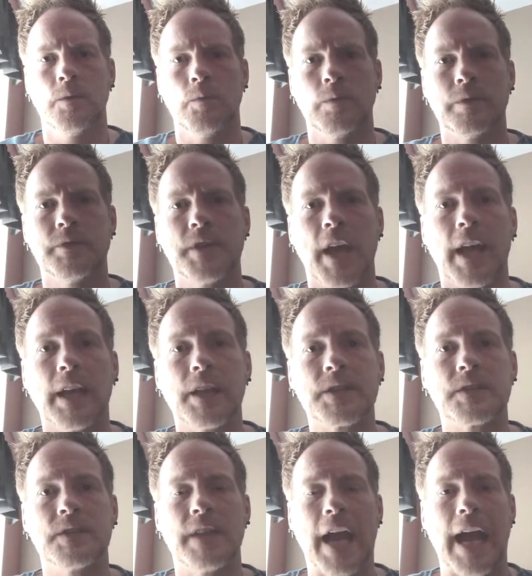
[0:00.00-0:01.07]
will tell
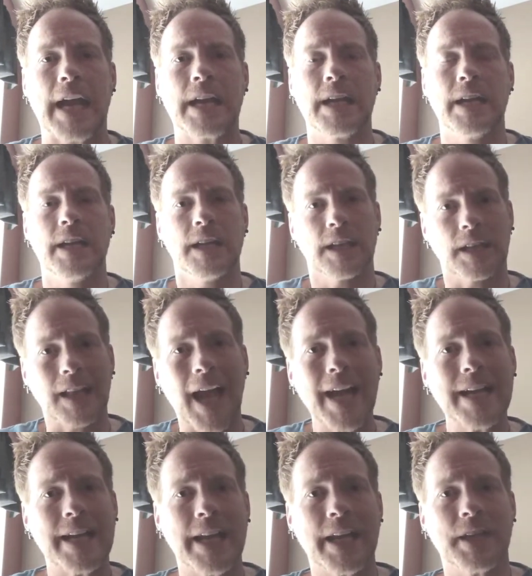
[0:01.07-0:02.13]
us that
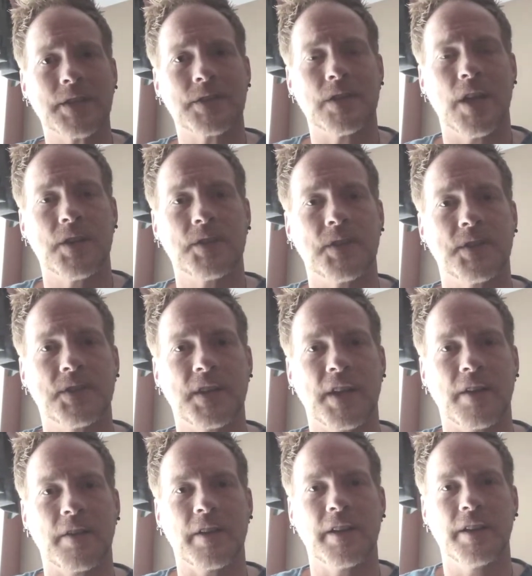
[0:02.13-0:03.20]
lightning is
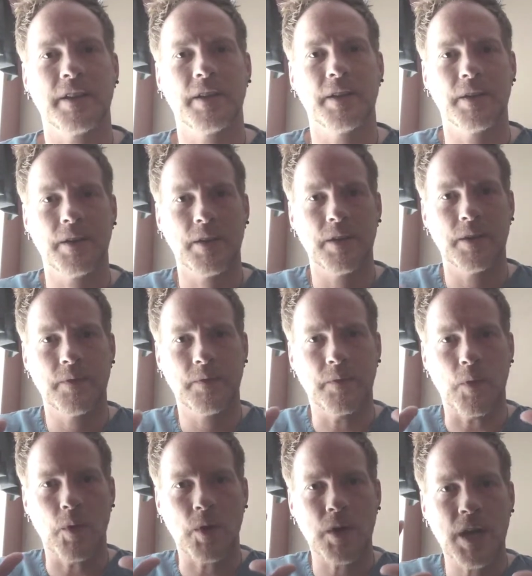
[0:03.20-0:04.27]
necessary
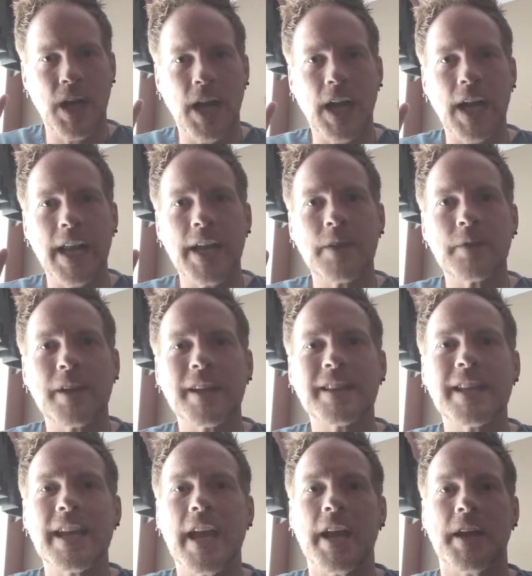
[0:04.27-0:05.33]
for clearing
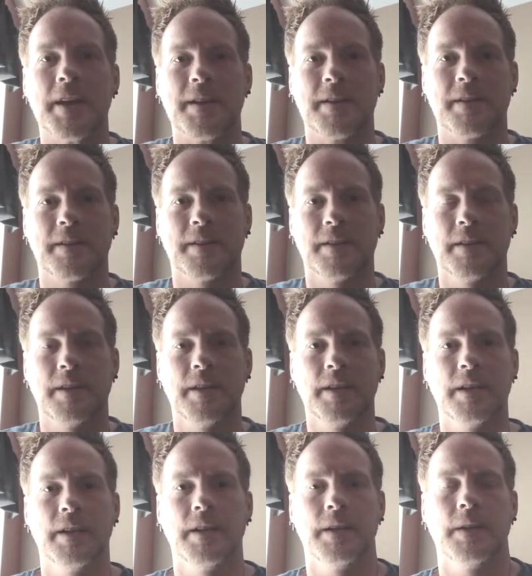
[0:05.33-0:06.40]
the air.
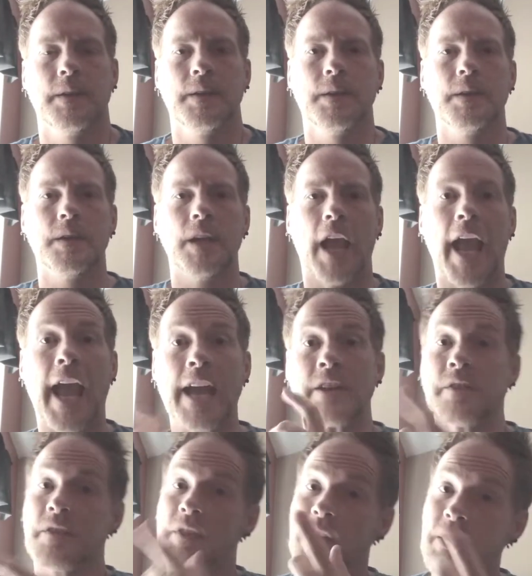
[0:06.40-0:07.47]

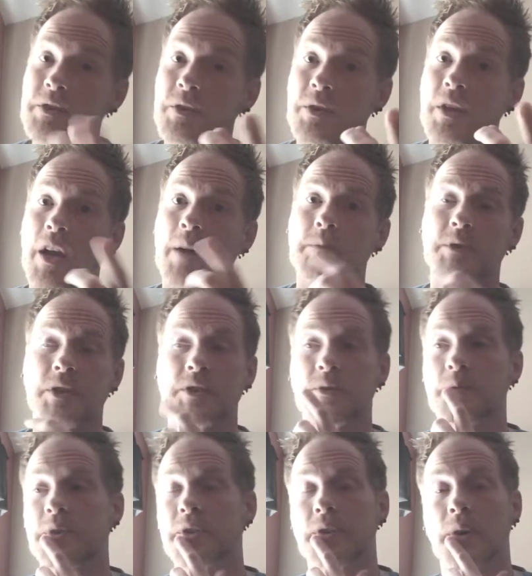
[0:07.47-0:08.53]
And thunder comes as
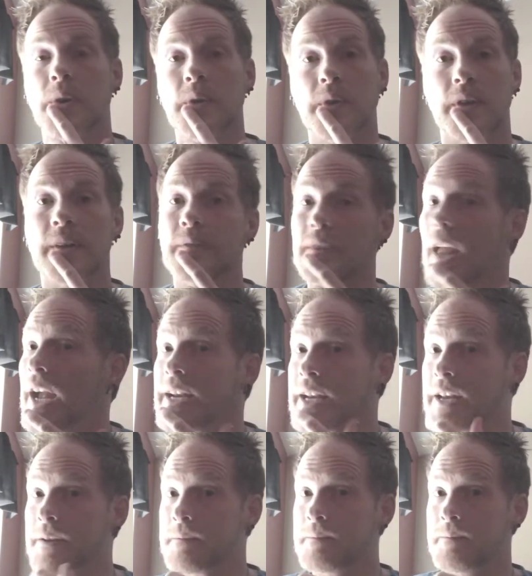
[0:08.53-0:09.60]
a result of
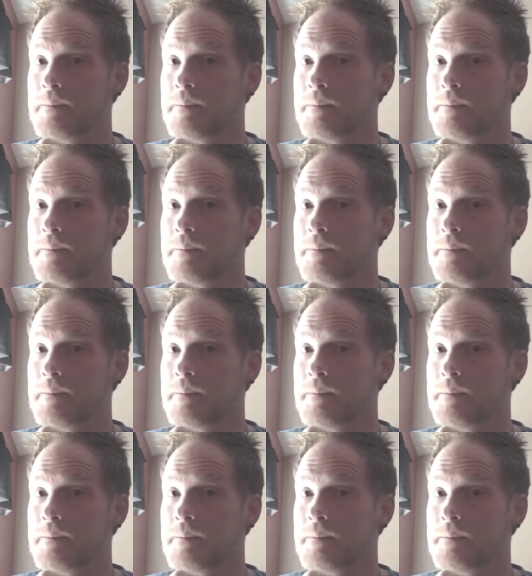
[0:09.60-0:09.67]
lightning.